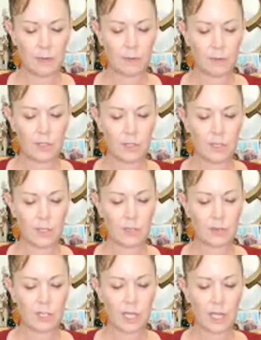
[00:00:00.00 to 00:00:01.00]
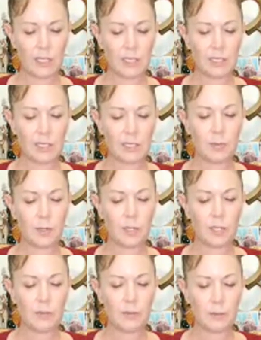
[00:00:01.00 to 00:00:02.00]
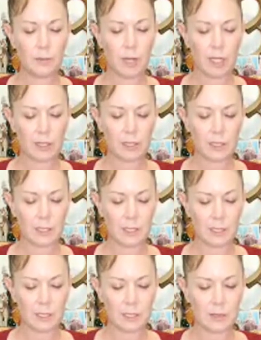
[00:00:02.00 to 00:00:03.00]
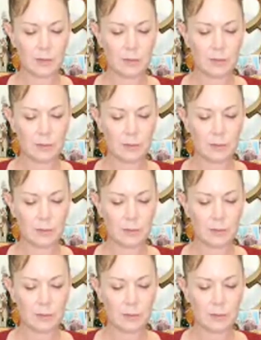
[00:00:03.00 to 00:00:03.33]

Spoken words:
differences or changes in the body from the practices.